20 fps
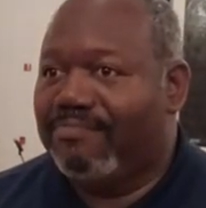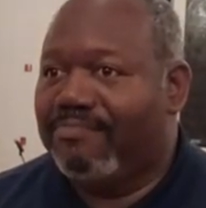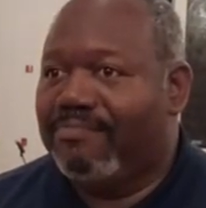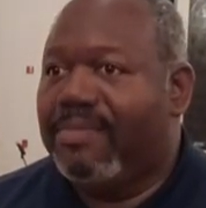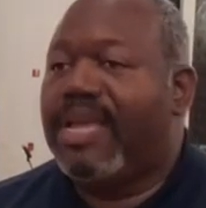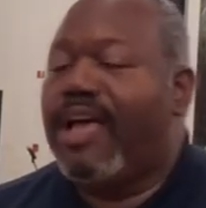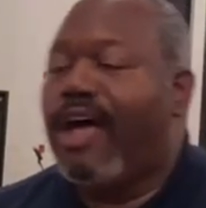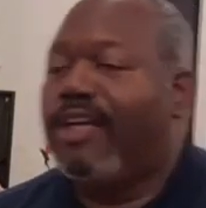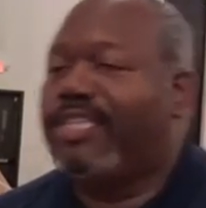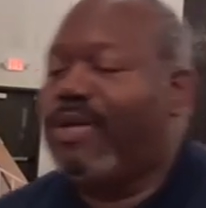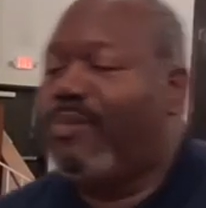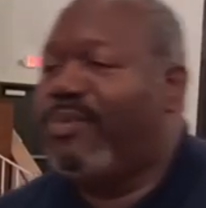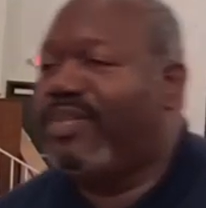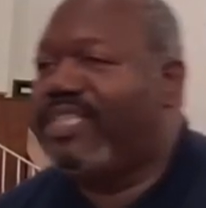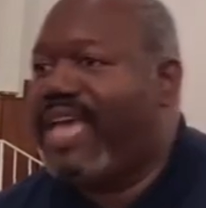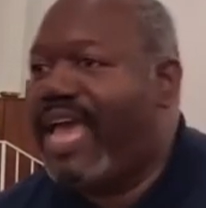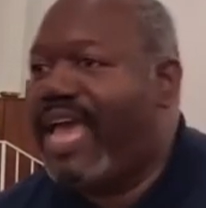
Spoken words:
Because it was